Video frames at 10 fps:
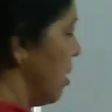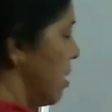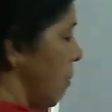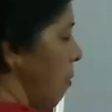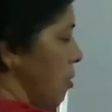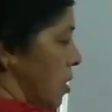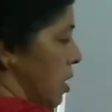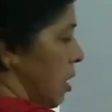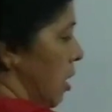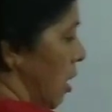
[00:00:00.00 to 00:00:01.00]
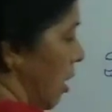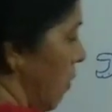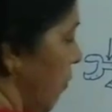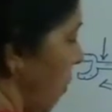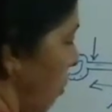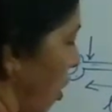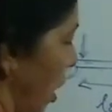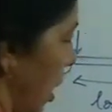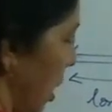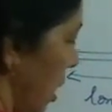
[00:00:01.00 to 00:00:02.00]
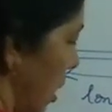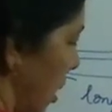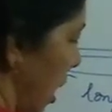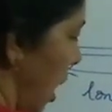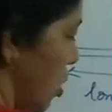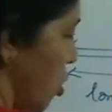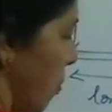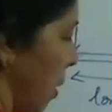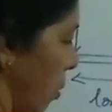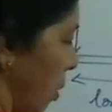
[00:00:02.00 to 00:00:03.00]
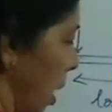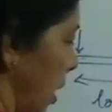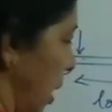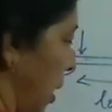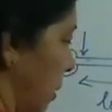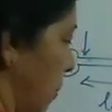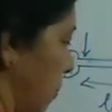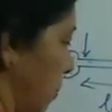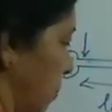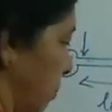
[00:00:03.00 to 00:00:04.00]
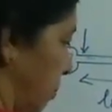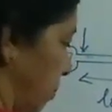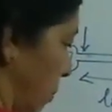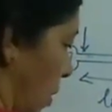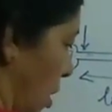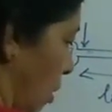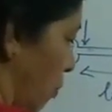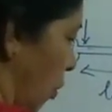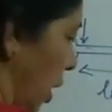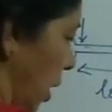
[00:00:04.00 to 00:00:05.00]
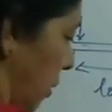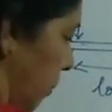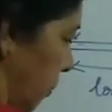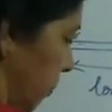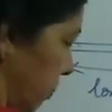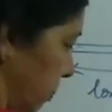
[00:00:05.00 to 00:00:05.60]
Suppose if the body has to be rotated fully,